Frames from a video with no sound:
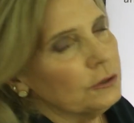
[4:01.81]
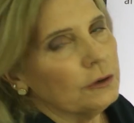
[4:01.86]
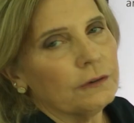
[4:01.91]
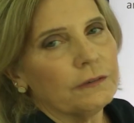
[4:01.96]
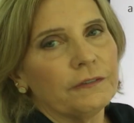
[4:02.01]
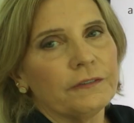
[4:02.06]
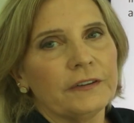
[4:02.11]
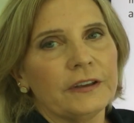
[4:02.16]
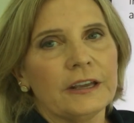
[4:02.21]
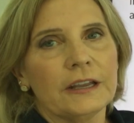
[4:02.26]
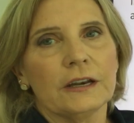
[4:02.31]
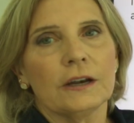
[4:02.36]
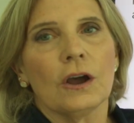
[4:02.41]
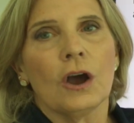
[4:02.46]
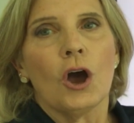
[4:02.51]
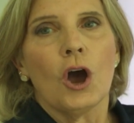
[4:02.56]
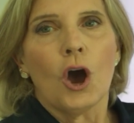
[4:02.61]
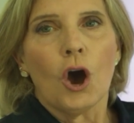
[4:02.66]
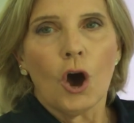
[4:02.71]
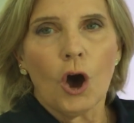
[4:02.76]
your feet
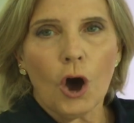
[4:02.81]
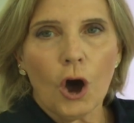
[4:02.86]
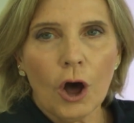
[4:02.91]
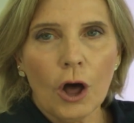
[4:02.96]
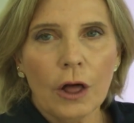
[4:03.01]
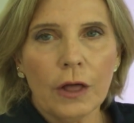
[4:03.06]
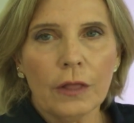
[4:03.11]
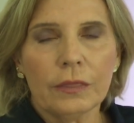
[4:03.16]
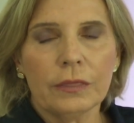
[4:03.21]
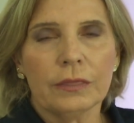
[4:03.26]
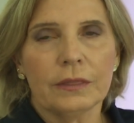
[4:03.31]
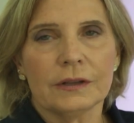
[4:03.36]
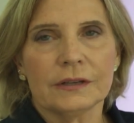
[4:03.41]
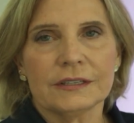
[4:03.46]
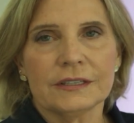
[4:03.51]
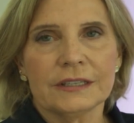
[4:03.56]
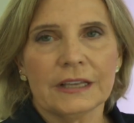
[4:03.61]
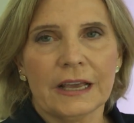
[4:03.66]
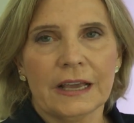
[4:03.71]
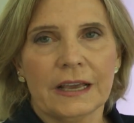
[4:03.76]
on the
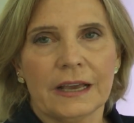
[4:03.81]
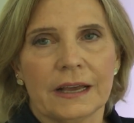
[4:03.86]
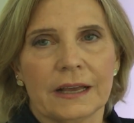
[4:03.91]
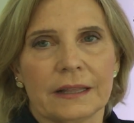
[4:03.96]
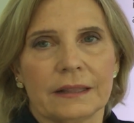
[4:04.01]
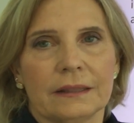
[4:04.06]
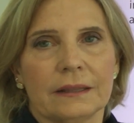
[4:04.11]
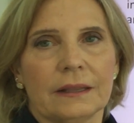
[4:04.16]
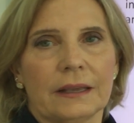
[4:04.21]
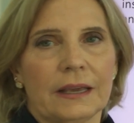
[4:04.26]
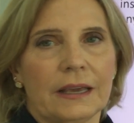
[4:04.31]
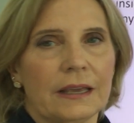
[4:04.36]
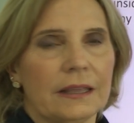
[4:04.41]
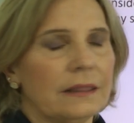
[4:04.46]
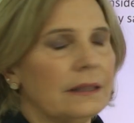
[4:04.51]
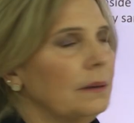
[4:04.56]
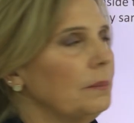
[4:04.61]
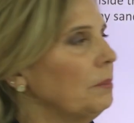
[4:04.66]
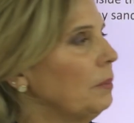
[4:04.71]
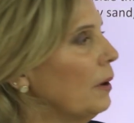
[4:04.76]
sand in
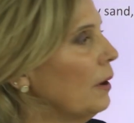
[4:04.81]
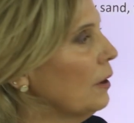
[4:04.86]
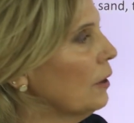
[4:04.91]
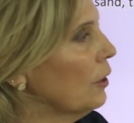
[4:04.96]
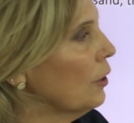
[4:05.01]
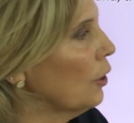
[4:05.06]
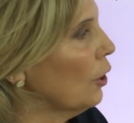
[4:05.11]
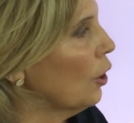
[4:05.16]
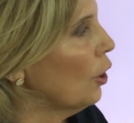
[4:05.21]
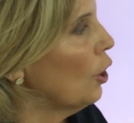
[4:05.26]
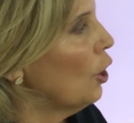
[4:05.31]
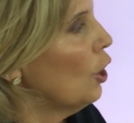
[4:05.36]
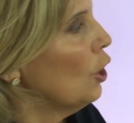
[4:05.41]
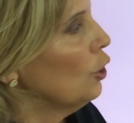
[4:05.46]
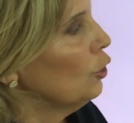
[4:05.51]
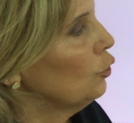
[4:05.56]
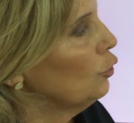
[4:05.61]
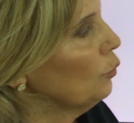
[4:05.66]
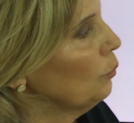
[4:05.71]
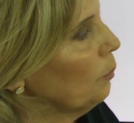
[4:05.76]
the bunker
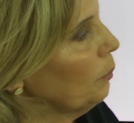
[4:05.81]
to